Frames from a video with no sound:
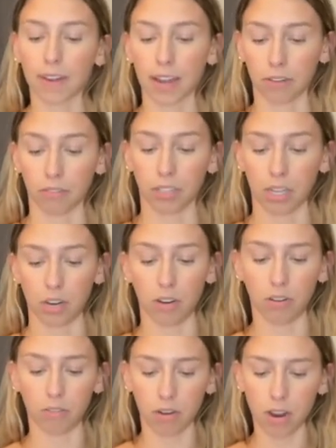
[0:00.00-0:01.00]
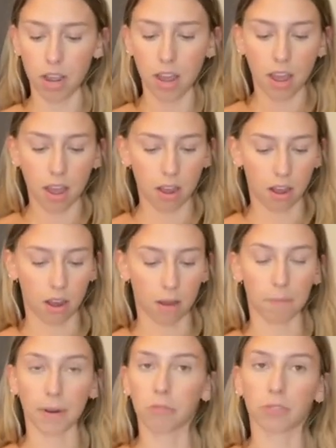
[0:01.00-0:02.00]
I don't really know.
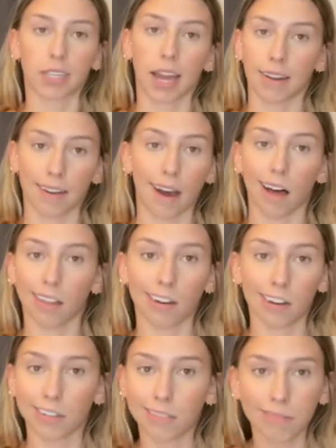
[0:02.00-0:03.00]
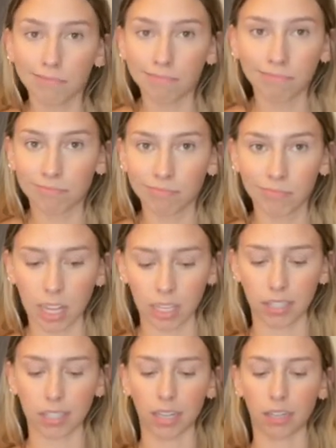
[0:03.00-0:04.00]
But it was $10
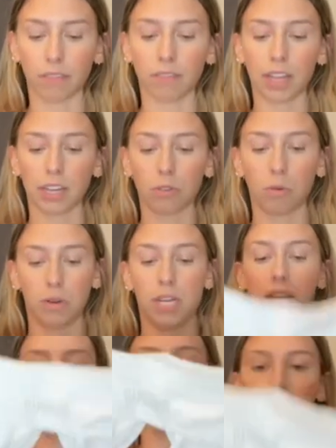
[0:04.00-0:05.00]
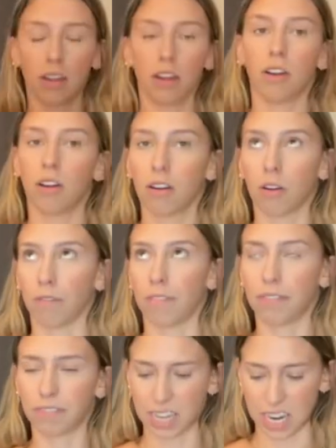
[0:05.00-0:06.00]
instead of like 20 or
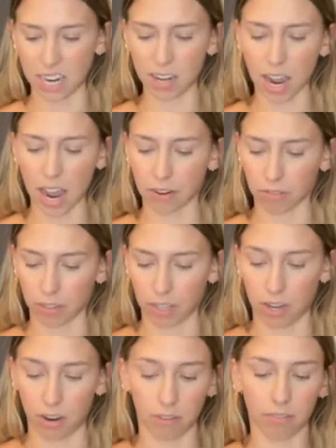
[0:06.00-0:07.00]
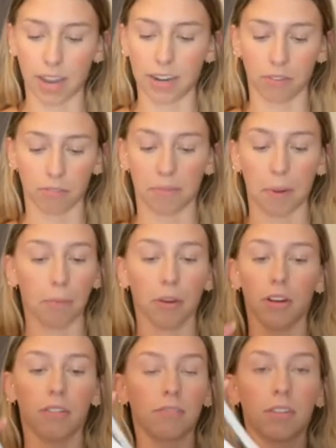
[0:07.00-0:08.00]
15. I don't really know. I don't remember.